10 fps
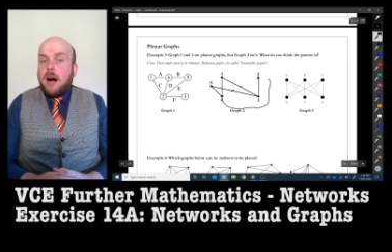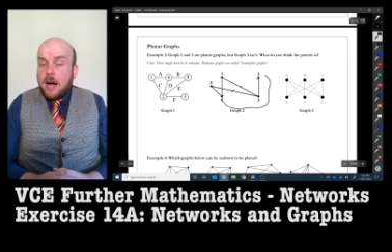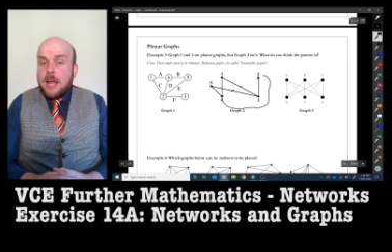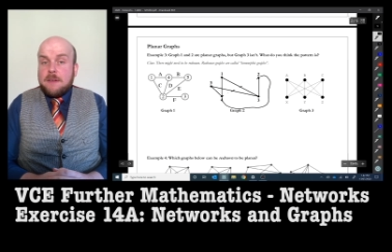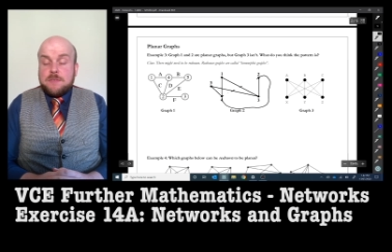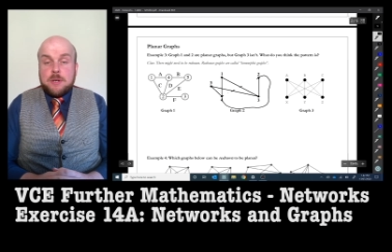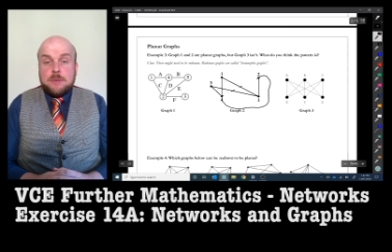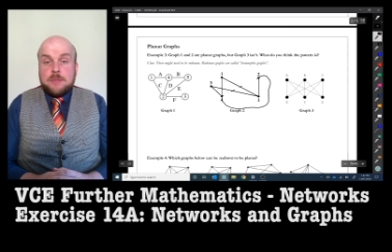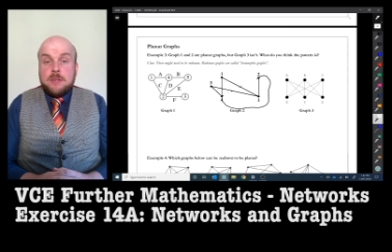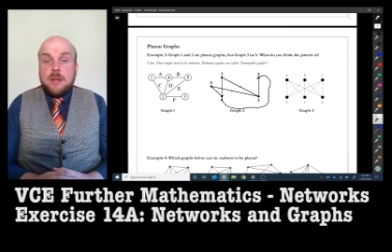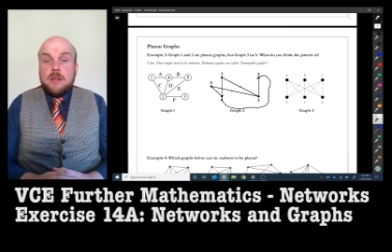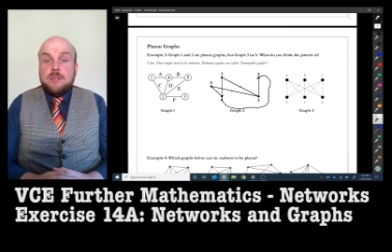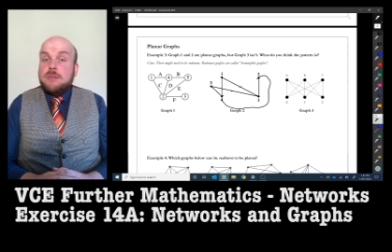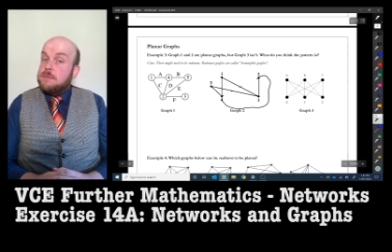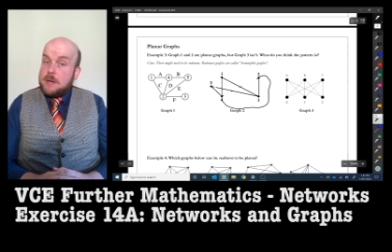I have chosen
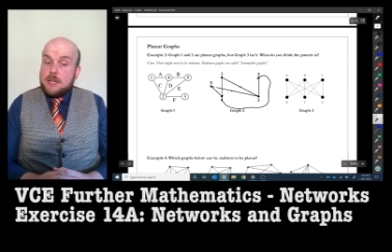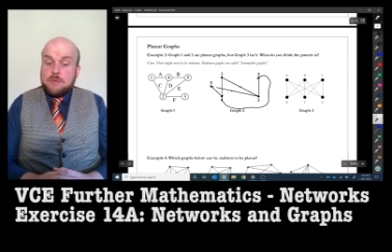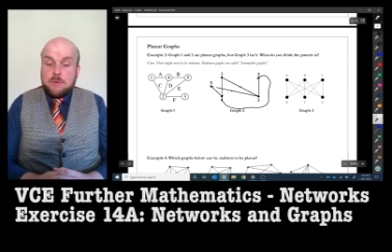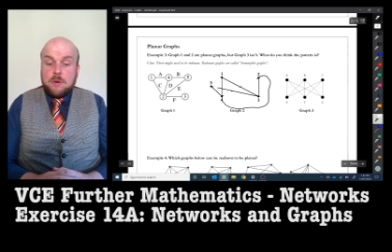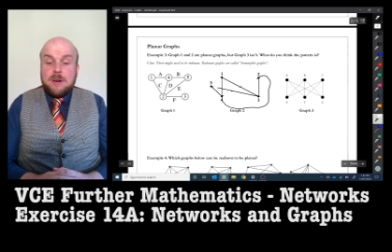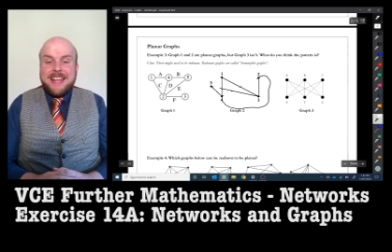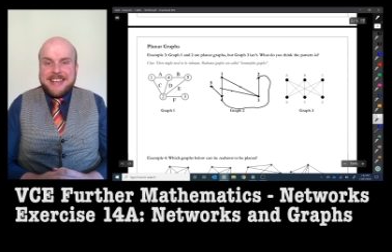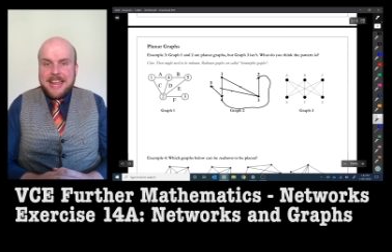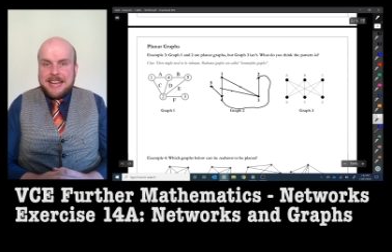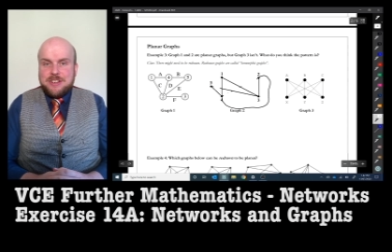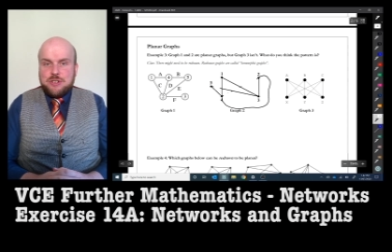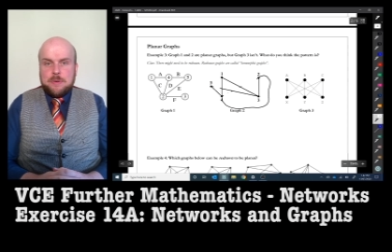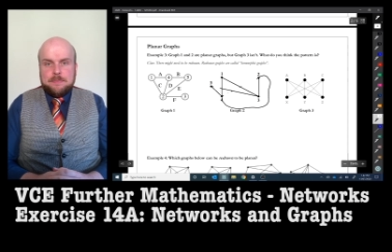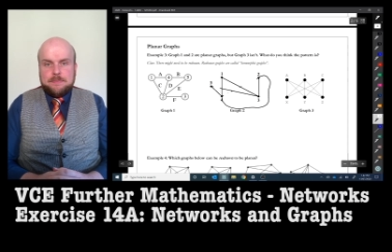to redraw an edge.